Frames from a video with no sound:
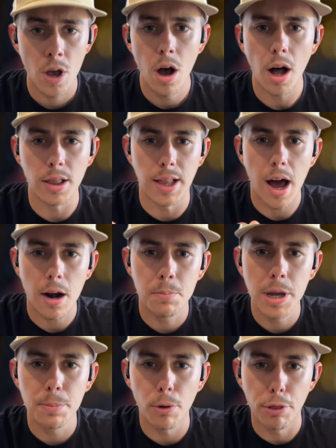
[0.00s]
a lot of
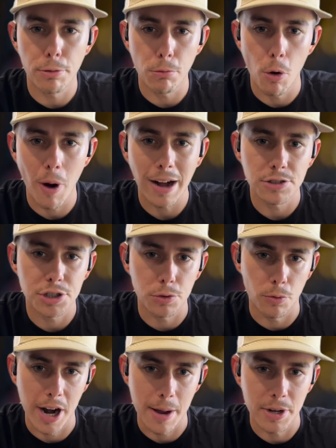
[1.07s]
people throw out
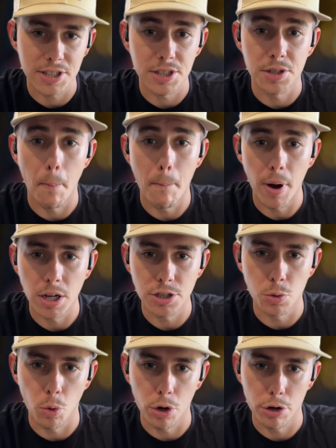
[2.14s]
ceramics as a
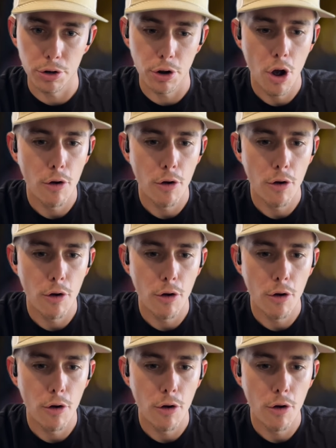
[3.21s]
buzzword